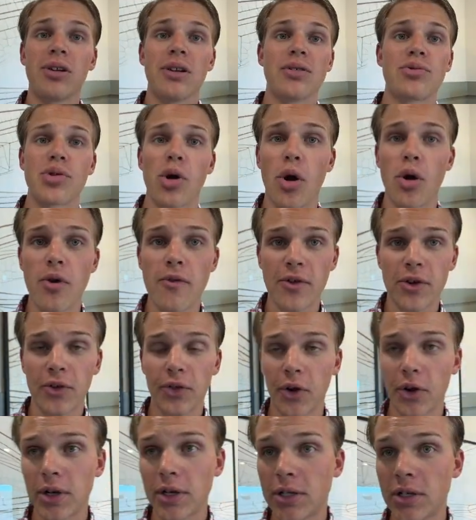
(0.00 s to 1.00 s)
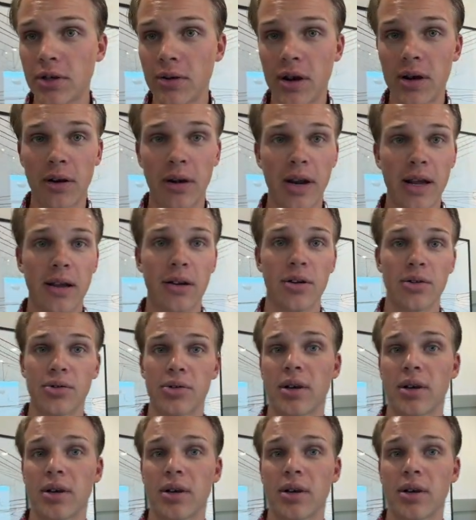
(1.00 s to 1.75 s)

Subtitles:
it's over 3,200 acres.